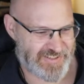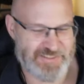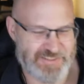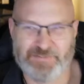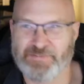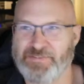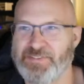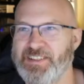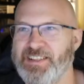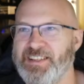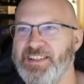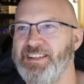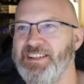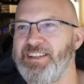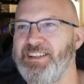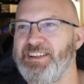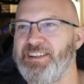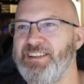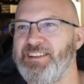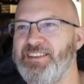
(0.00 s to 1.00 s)
have,
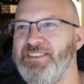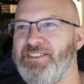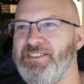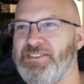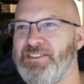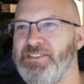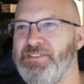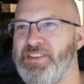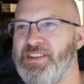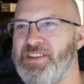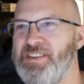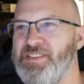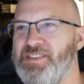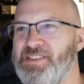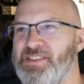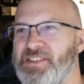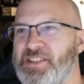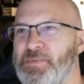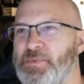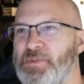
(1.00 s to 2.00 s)
all of those
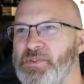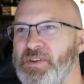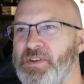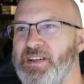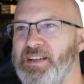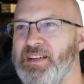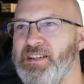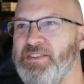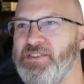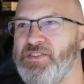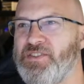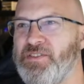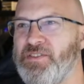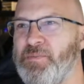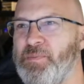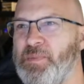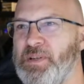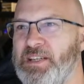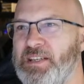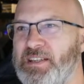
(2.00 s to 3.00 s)
thermal grounds should
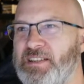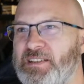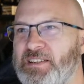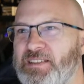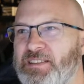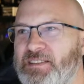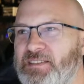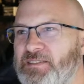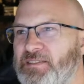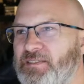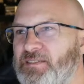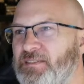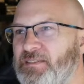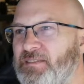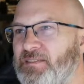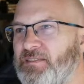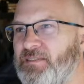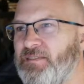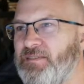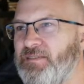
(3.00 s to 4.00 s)
have been,
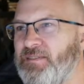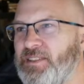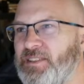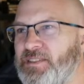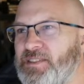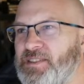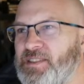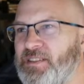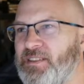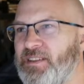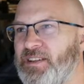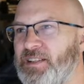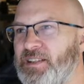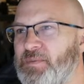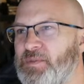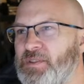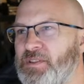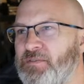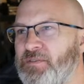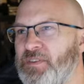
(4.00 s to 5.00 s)
where is it?
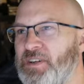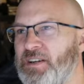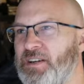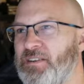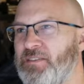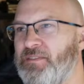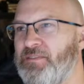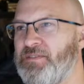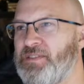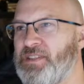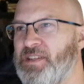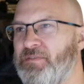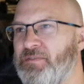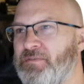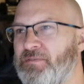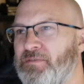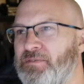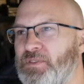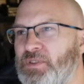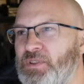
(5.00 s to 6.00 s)

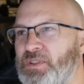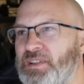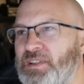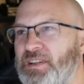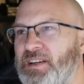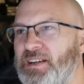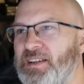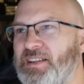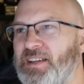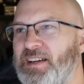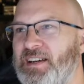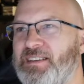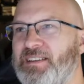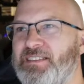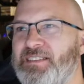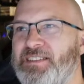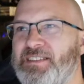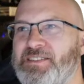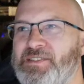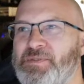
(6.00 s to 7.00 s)
LM2574. Okay,
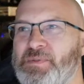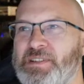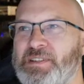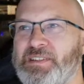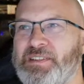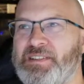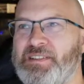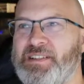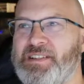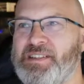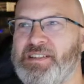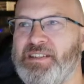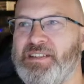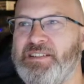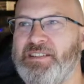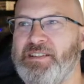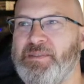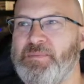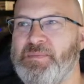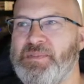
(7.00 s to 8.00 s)
yeah, it's one of the classic
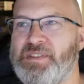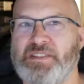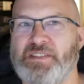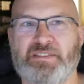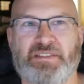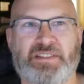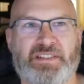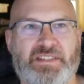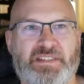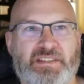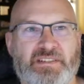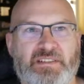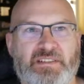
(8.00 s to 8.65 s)
LM series